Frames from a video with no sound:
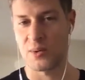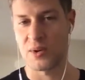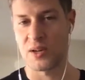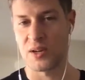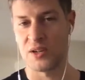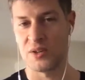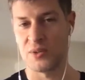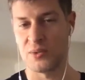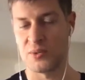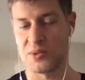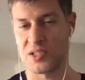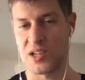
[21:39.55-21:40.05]
want
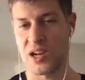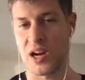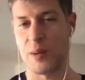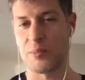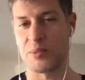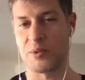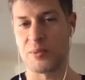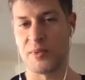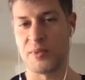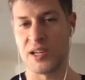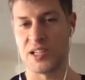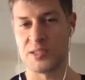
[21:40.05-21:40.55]
to do is
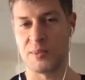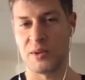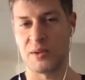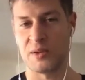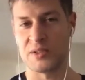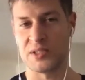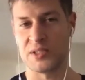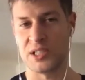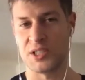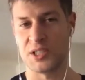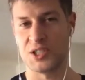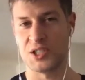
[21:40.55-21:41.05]
compromise my
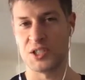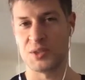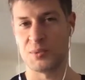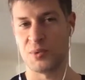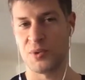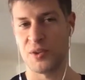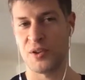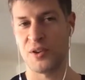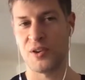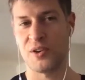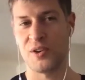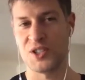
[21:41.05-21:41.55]
relationship
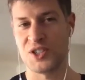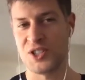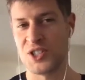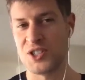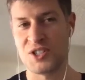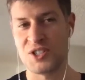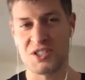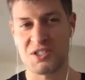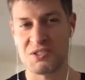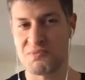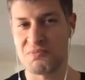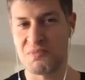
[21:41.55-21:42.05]
with her and she
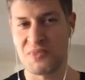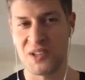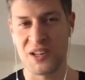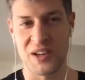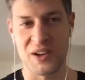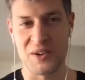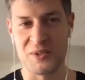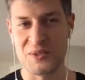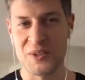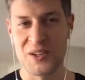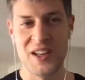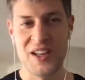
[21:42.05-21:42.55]
just you
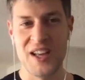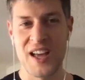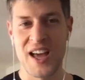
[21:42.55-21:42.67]
know